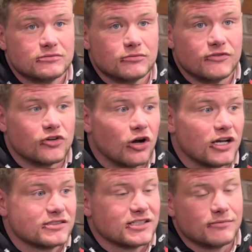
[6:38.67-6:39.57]
We've got,
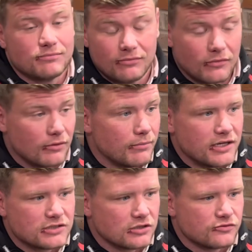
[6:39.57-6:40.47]
as I said
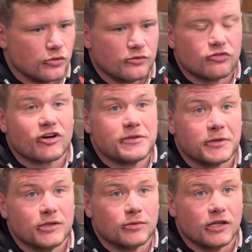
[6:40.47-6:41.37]
many times before, we've got great
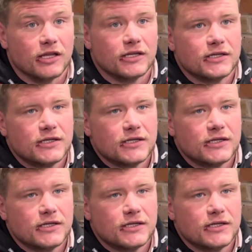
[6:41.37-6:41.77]
people here.